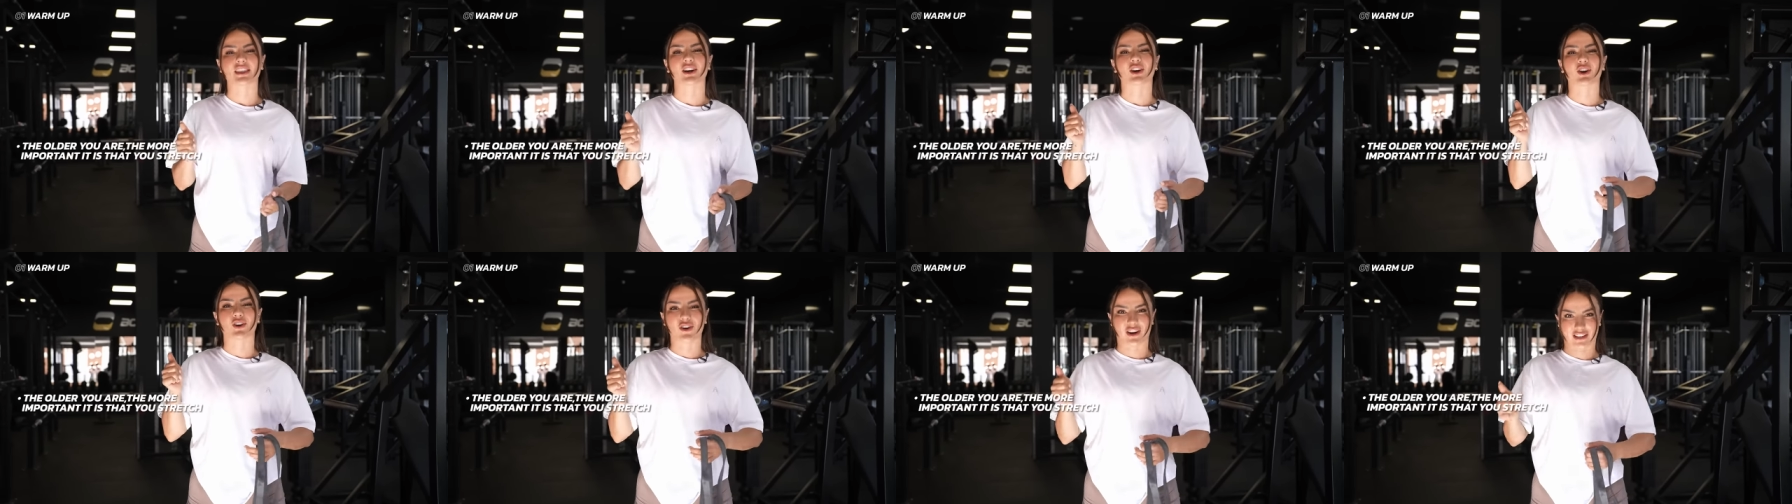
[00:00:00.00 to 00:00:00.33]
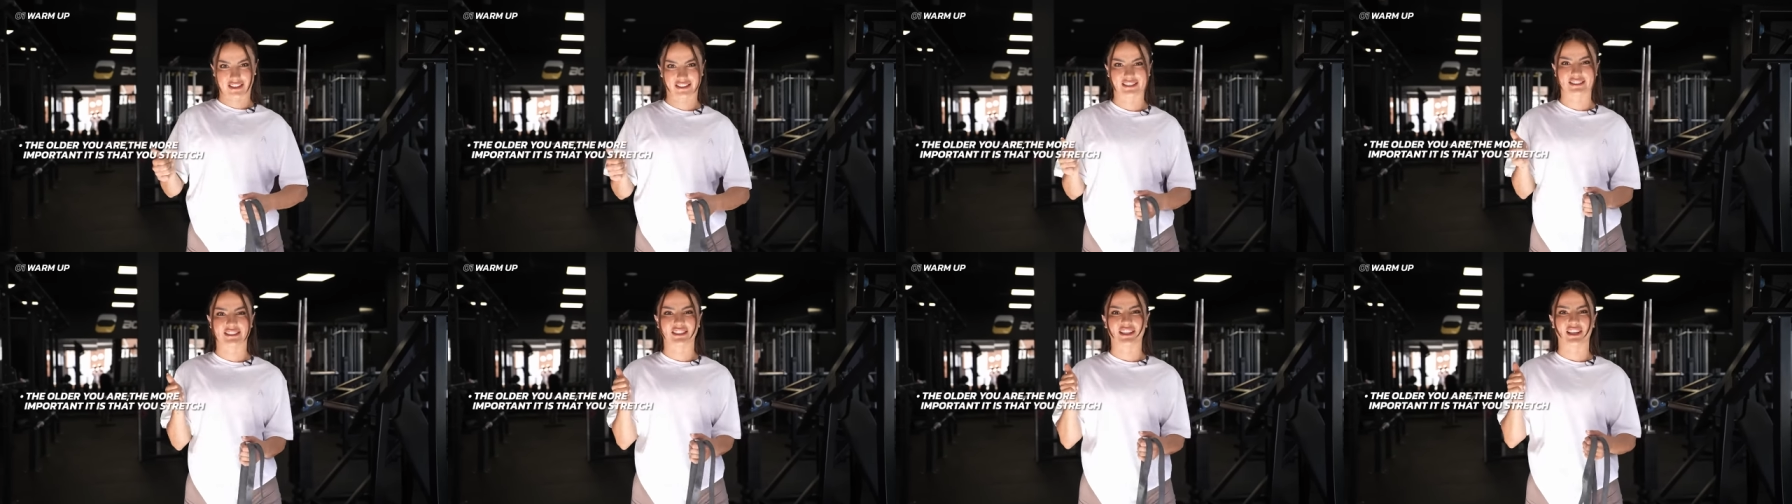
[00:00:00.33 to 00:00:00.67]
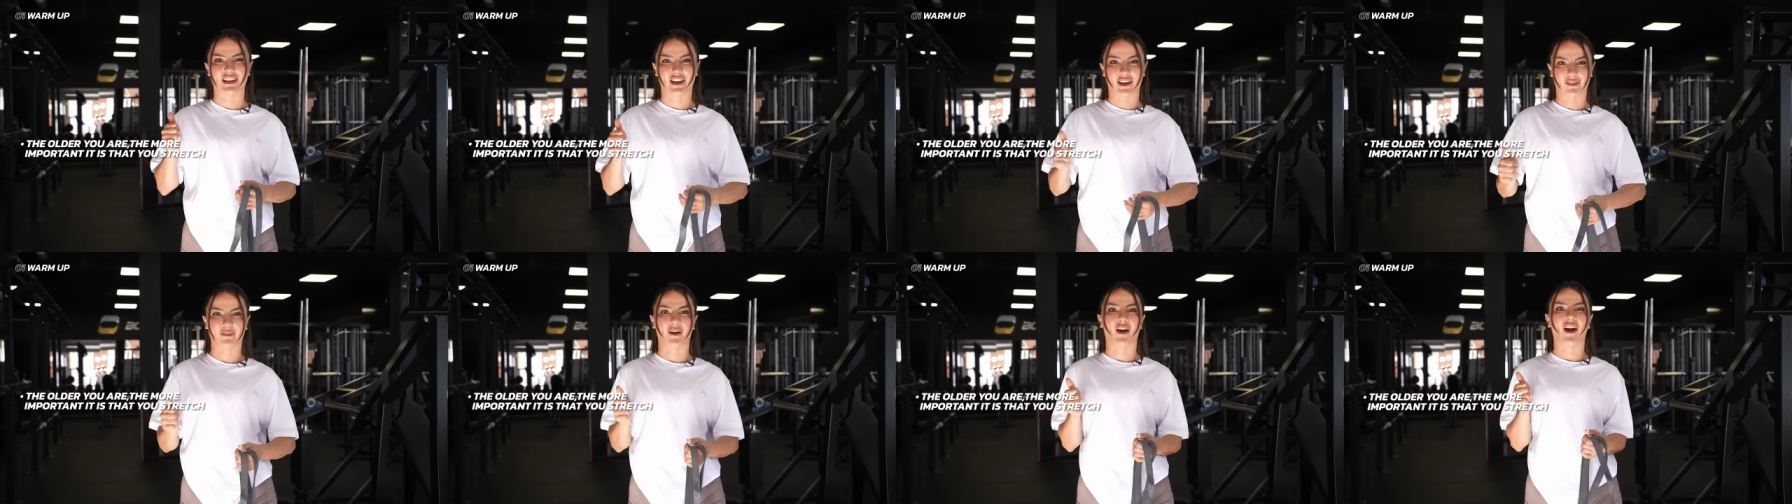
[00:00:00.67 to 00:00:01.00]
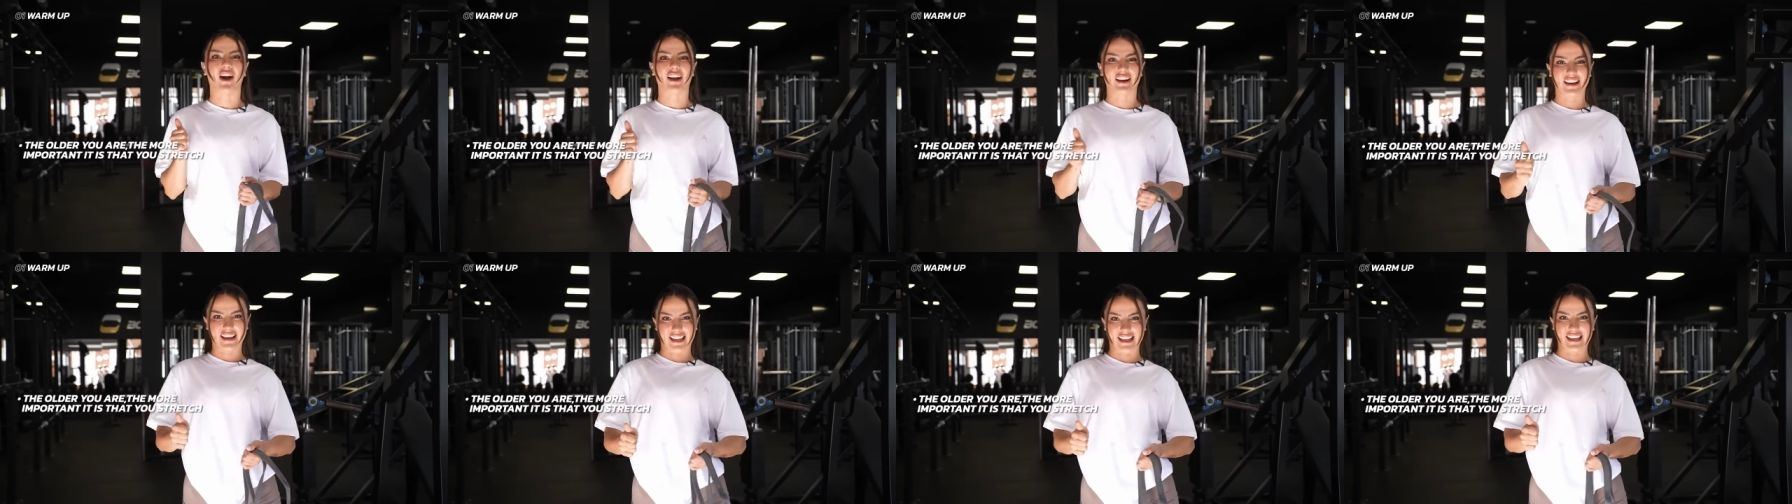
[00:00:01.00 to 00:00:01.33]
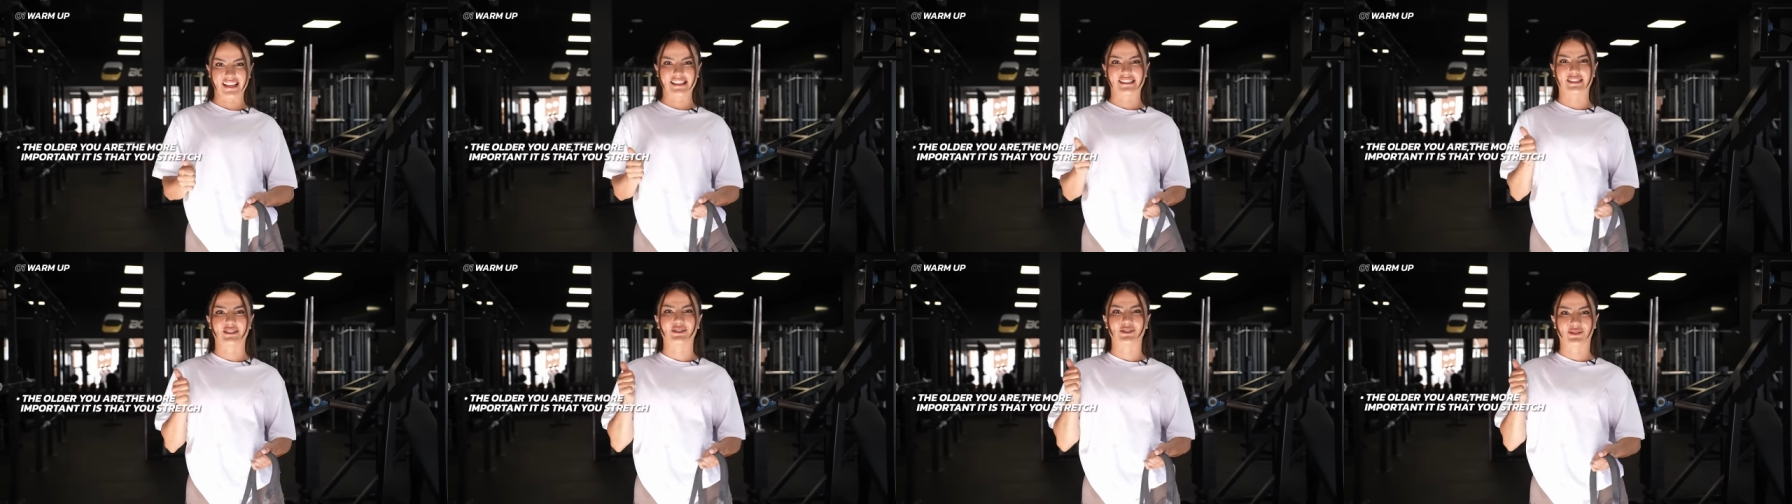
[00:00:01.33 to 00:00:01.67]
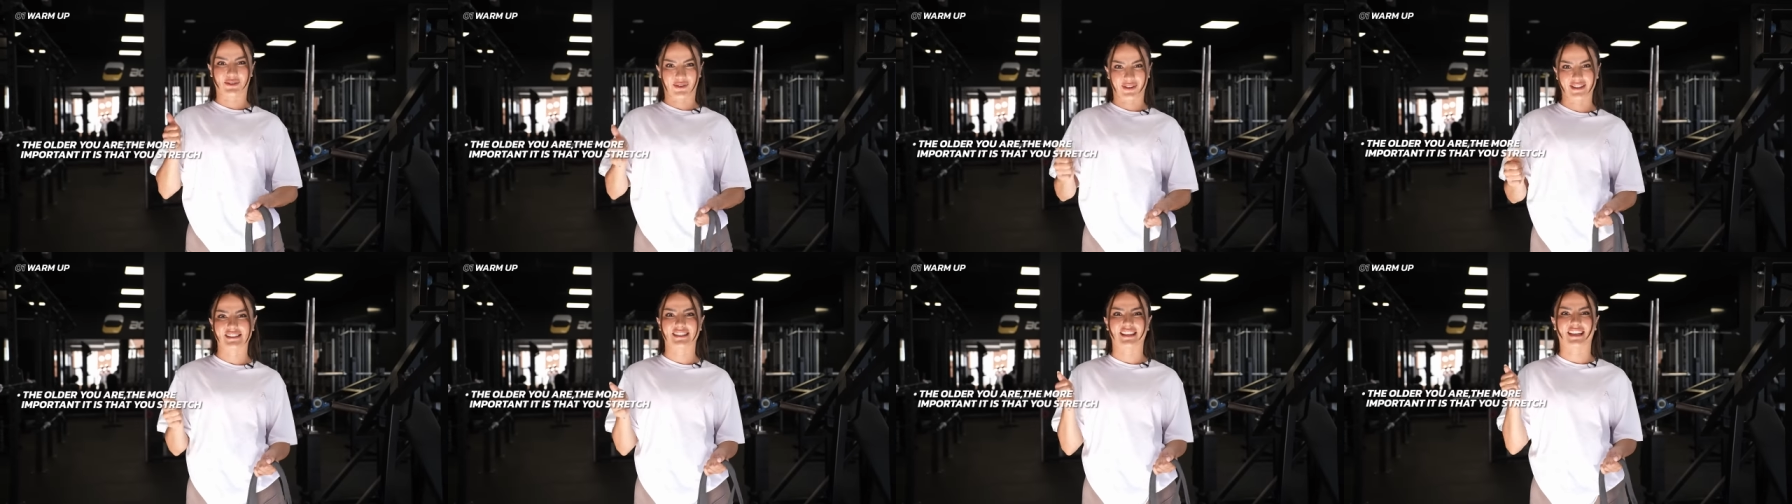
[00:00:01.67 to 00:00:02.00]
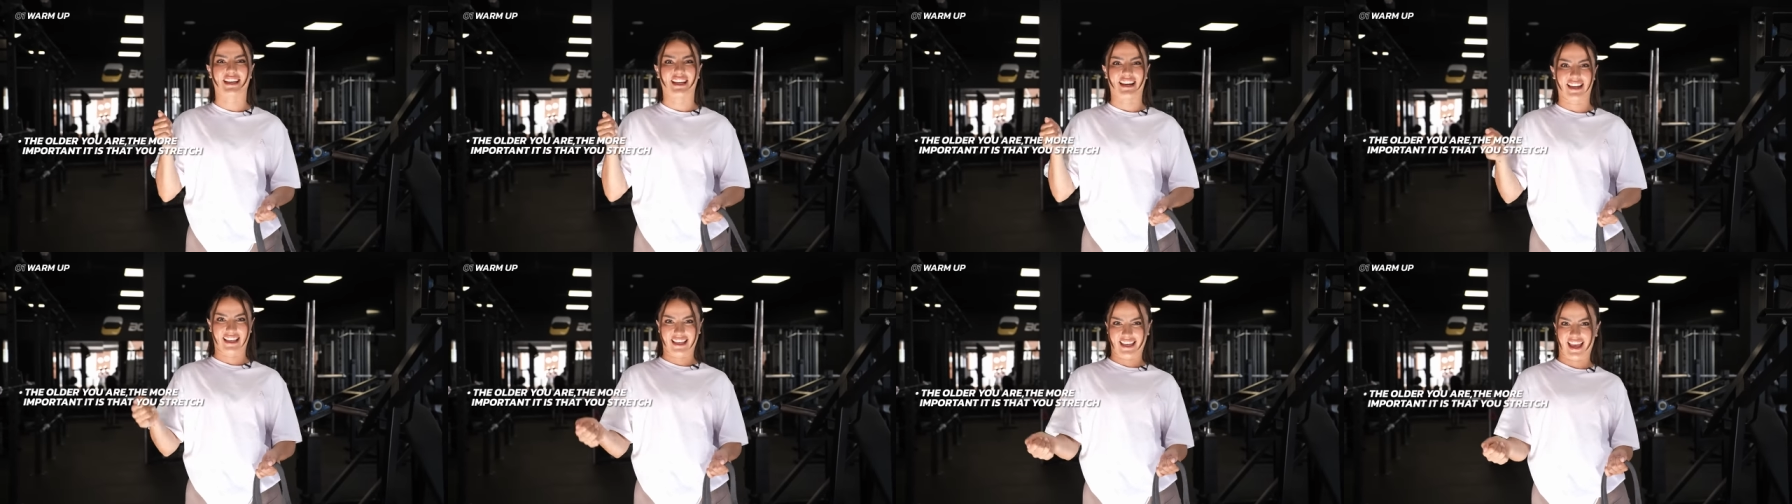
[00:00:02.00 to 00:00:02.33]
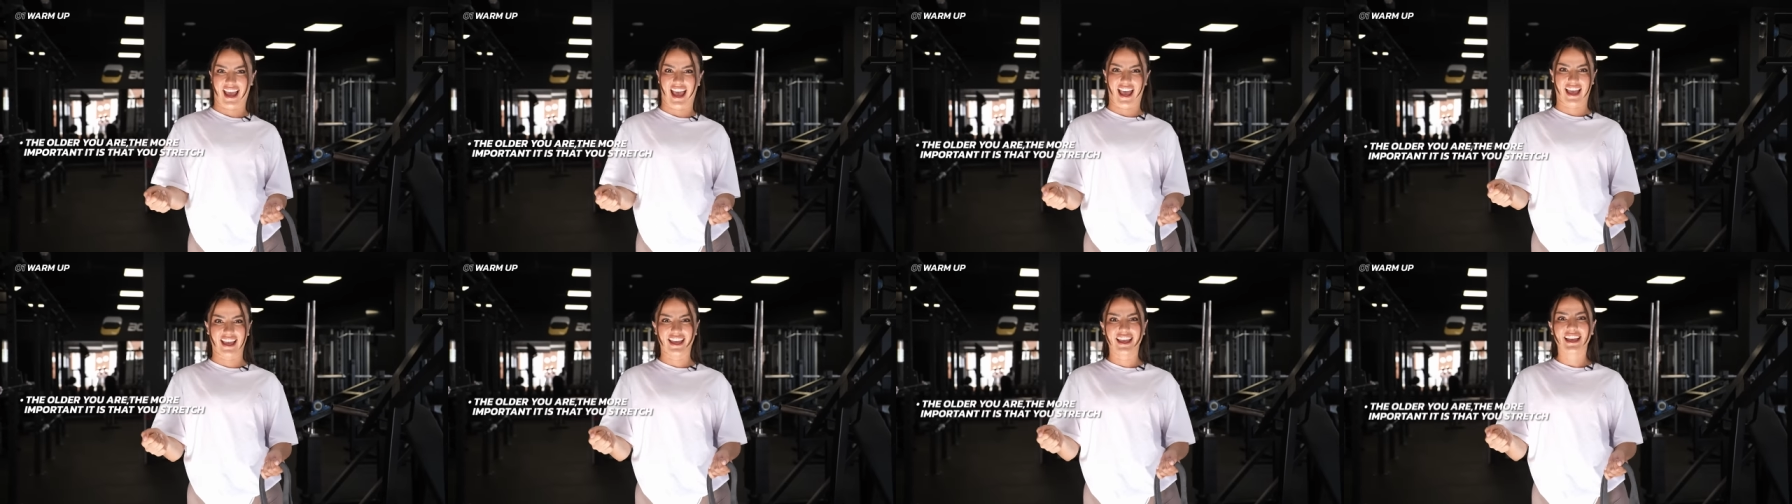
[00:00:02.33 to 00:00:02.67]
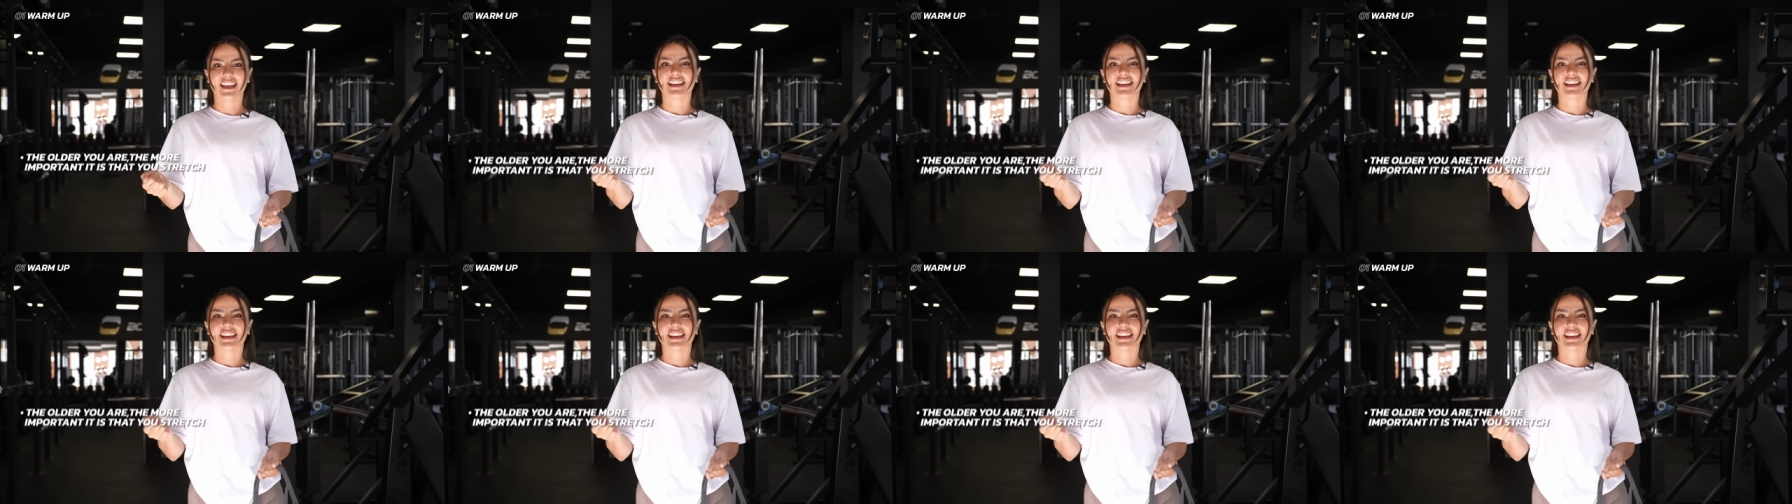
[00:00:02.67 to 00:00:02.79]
the crustier our knees and joints are gonna get.